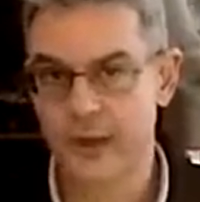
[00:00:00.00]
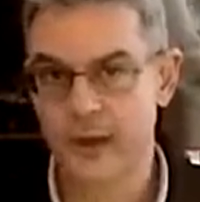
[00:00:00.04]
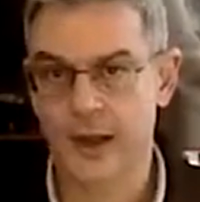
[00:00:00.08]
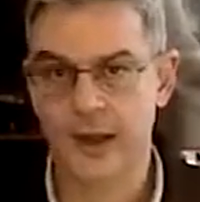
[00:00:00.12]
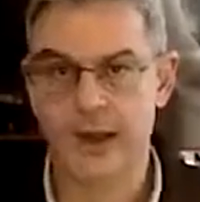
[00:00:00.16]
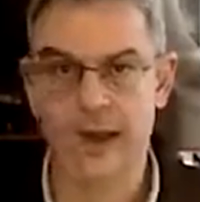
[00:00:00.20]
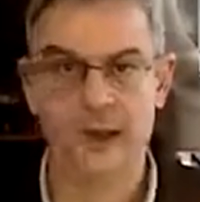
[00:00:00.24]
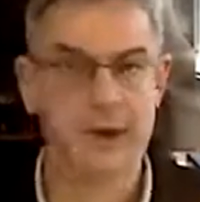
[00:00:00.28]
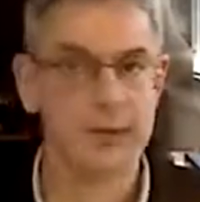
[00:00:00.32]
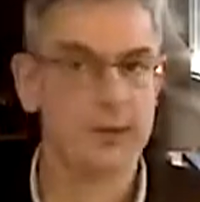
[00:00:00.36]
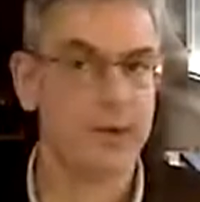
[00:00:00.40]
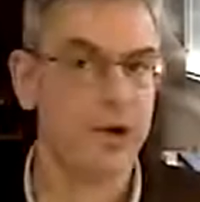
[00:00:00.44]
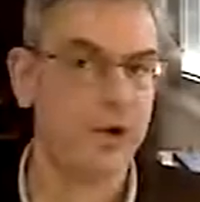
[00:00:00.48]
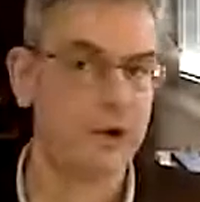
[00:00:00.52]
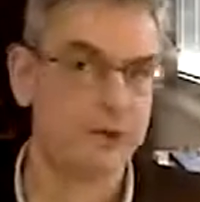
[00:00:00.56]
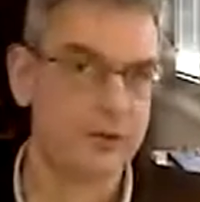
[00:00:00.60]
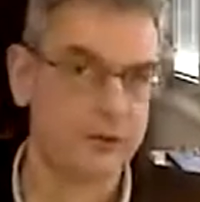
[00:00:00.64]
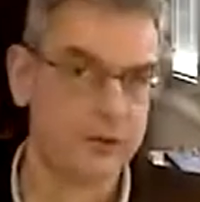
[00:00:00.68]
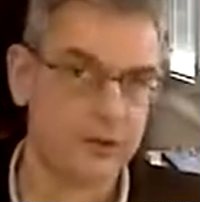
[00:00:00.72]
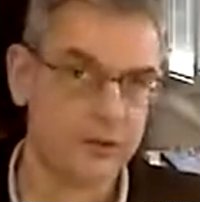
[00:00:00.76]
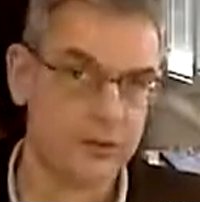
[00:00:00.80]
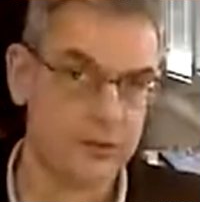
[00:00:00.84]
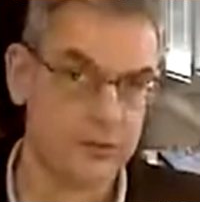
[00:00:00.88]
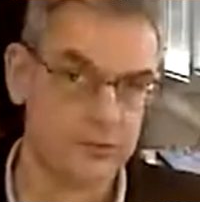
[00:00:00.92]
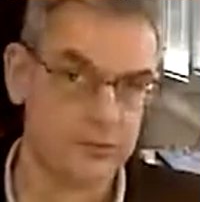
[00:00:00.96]
and
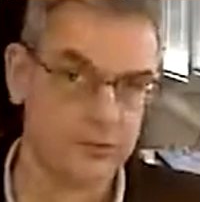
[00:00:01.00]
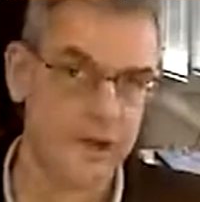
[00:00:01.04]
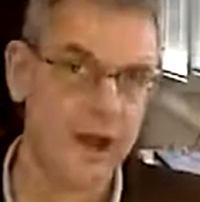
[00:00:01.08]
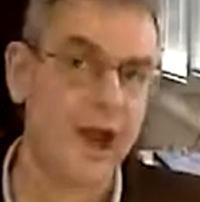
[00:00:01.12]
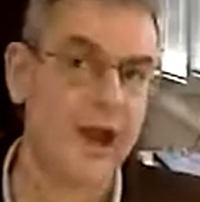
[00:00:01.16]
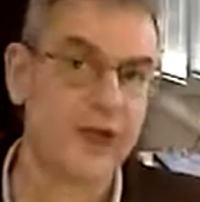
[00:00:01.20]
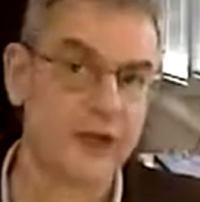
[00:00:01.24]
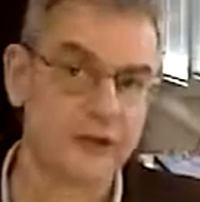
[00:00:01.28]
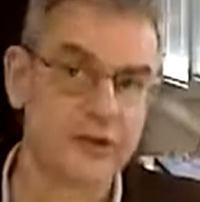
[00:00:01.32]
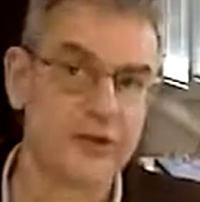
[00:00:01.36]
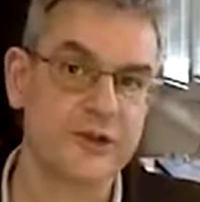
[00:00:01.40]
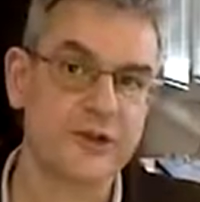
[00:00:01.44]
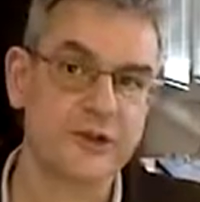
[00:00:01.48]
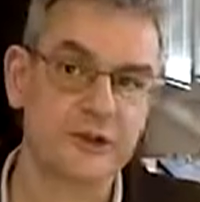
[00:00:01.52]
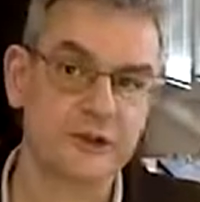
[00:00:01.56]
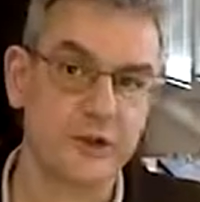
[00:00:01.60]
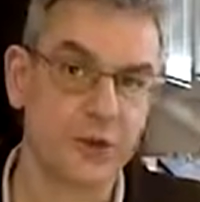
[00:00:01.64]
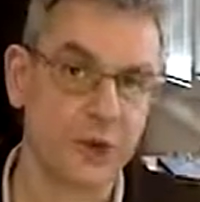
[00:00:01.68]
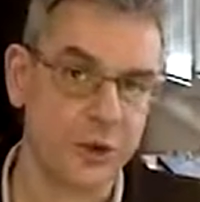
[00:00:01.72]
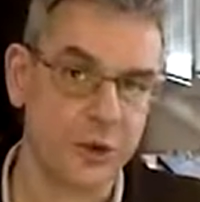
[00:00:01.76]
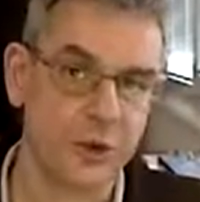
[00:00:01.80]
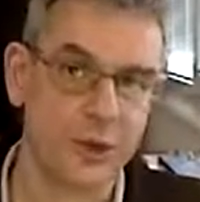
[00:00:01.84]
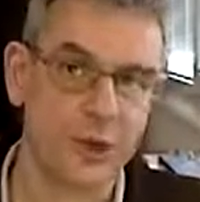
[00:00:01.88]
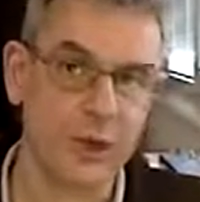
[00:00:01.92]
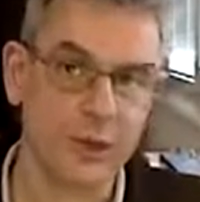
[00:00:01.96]
about reactions
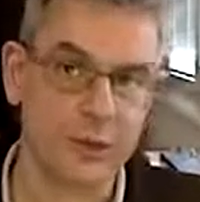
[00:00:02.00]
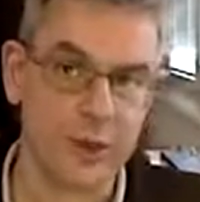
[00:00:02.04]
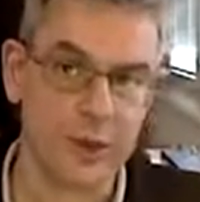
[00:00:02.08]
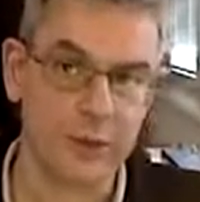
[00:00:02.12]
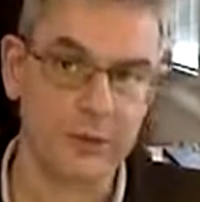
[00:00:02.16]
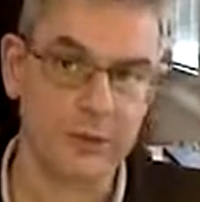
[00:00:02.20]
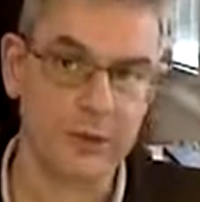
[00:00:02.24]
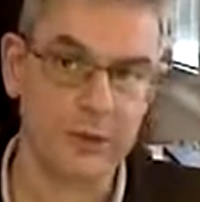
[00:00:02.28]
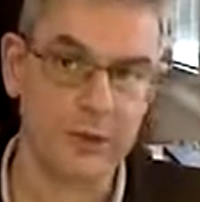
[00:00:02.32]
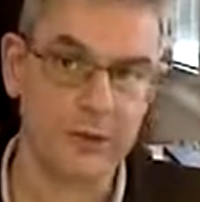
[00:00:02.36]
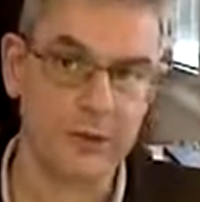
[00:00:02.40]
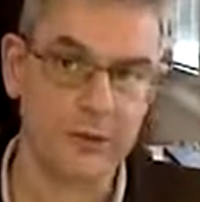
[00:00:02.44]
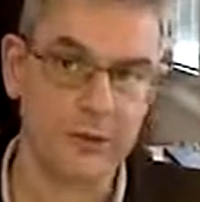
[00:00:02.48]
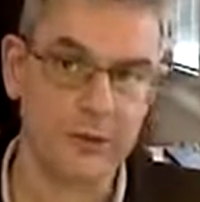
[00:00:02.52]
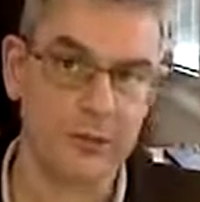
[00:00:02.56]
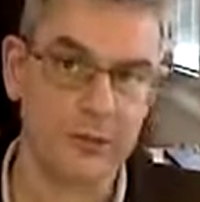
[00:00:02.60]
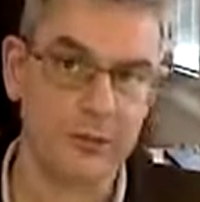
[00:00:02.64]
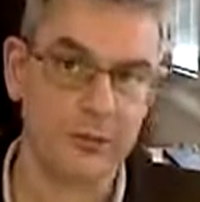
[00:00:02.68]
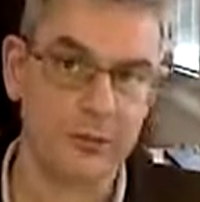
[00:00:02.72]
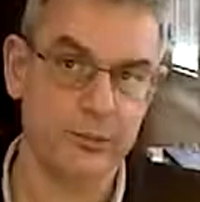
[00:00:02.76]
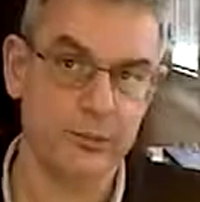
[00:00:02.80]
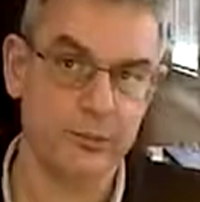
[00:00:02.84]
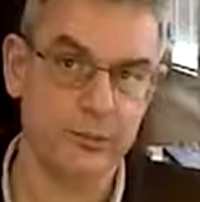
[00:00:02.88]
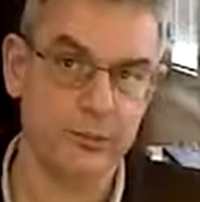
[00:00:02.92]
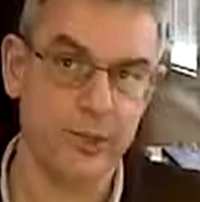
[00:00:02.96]
to cold therapy
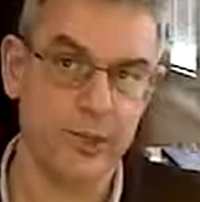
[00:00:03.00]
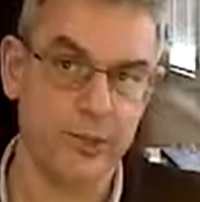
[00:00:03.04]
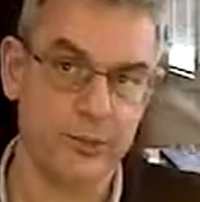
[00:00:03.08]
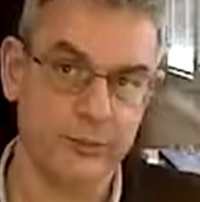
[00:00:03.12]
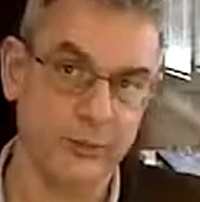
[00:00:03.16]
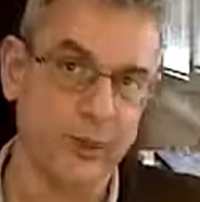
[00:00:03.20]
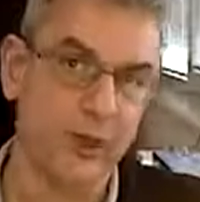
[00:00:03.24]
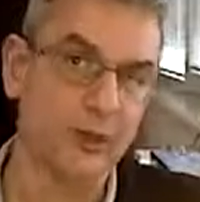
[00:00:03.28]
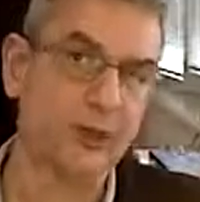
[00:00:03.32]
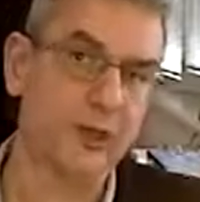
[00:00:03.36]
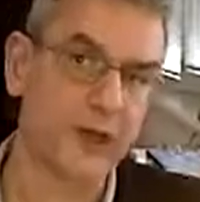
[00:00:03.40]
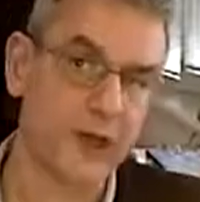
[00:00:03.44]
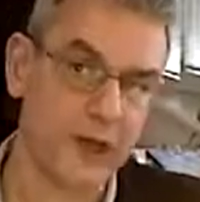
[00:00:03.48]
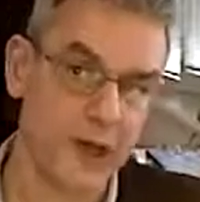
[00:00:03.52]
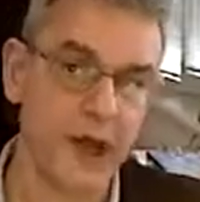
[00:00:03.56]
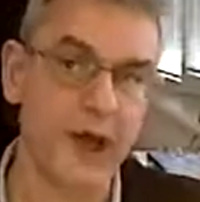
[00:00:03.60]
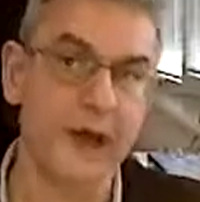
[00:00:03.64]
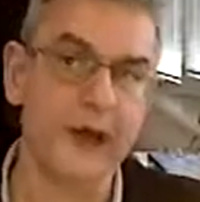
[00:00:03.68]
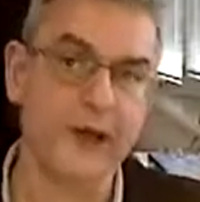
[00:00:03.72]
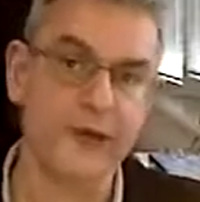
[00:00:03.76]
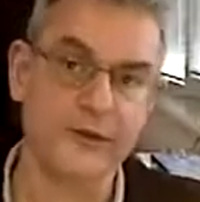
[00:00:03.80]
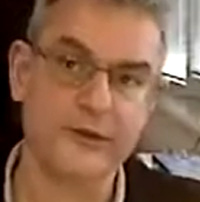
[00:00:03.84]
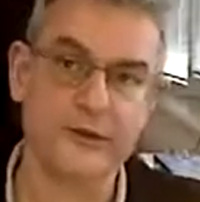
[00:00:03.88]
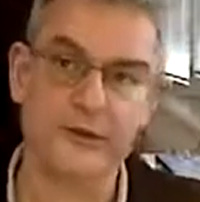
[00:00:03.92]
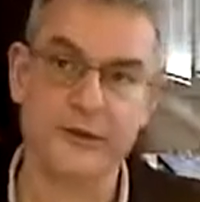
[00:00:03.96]
of both
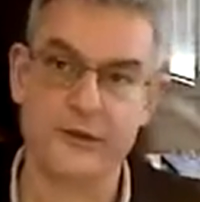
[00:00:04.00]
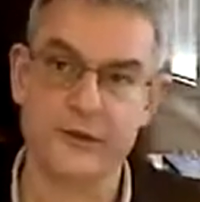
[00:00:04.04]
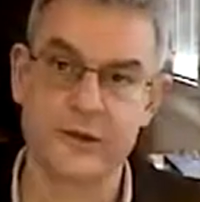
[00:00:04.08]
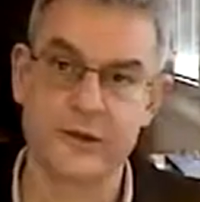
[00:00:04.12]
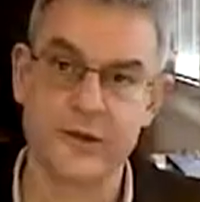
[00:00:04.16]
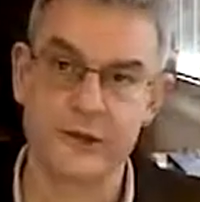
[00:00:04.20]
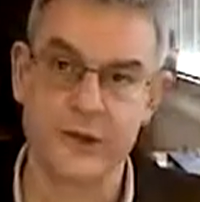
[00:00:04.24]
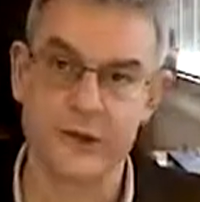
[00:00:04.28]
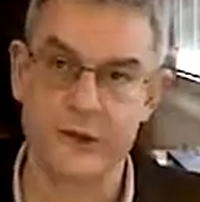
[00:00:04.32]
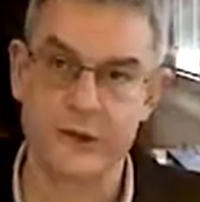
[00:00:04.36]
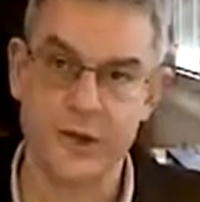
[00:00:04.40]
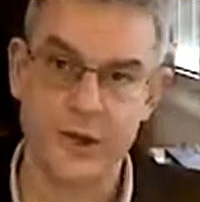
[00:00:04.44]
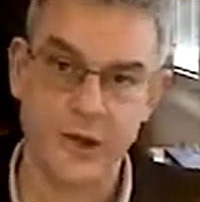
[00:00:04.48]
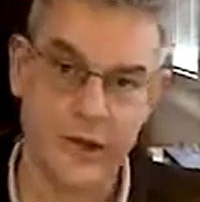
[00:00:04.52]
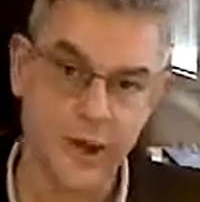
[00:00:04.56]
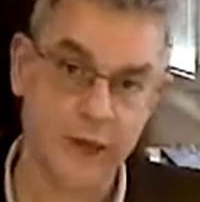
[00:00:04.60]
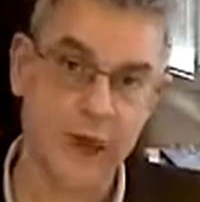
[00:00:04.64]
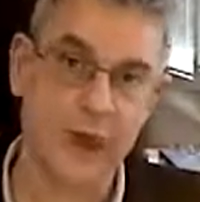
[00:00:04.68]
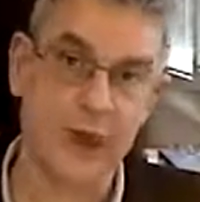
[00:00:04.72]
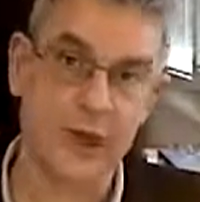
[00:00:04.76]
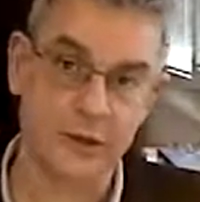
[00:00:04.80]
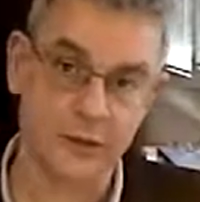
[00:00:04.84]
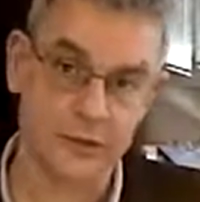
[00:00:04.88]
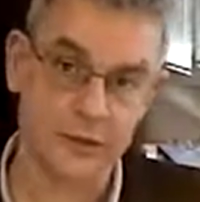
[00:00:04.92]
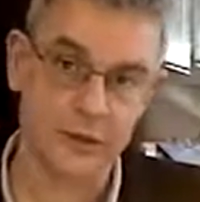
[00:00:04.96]
clients
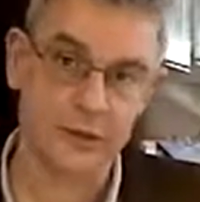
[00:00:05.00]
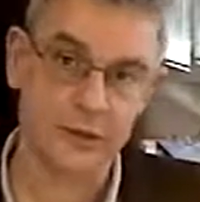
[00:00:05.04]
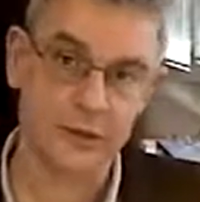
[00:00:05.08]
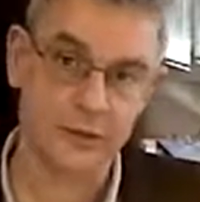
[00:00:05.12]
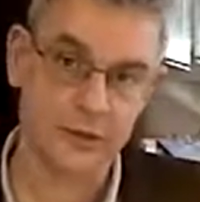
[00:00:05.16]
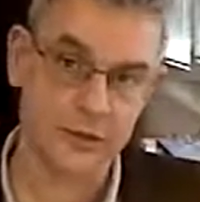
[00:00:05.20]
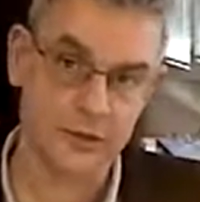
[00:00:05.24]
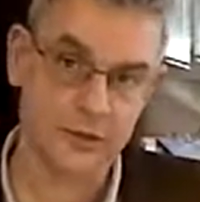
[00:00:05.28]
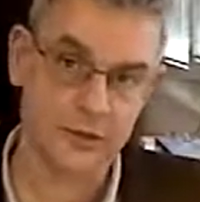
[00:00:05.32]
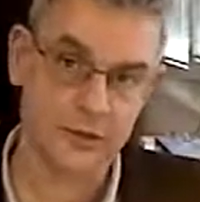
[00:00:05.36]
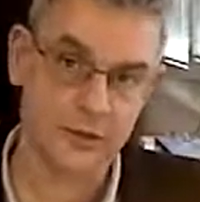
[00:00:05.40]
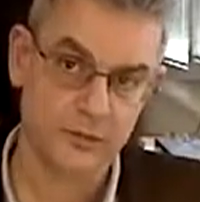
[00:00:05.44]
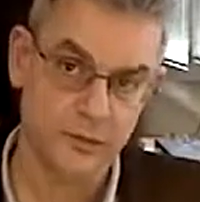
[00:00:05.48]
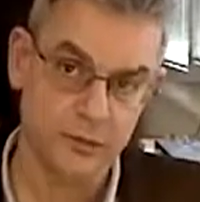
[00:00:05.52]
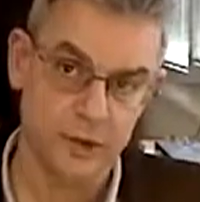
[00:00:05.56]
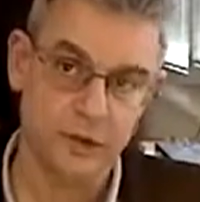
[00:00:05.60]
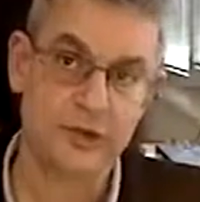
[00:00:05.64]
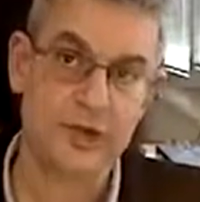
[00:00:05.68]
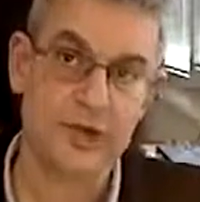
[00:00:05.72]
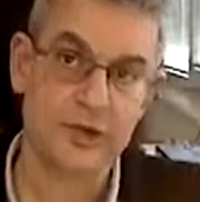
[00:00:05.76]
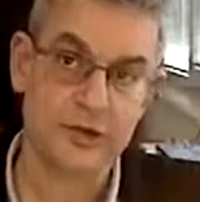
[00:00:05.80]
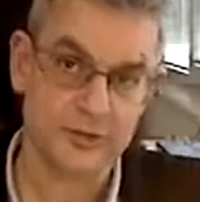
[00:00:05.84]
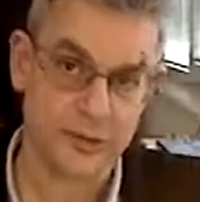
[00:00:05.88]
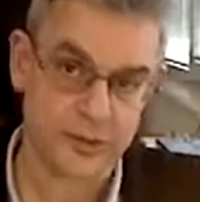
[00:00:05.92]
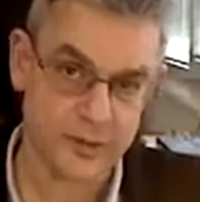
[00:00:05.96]
and
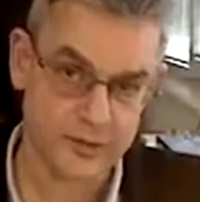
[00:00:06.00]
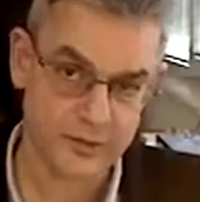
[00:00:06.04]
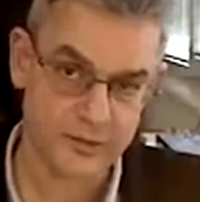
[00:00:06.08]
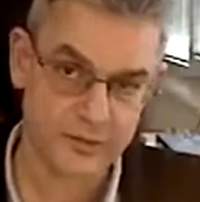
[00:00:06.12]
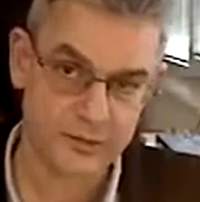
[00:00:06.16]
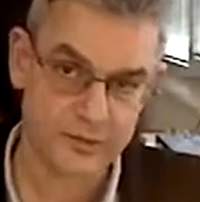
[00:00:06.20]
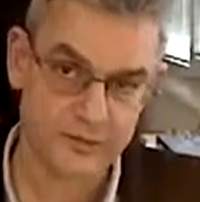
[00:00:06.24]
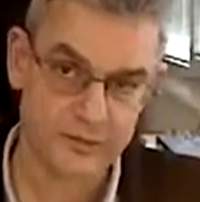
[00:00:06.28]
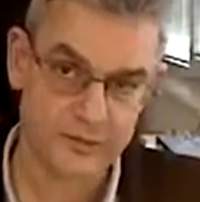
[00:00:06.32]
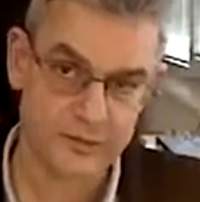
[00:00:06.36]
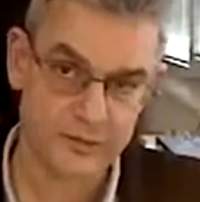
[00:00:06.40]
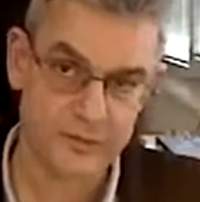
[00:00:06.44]
practitioners.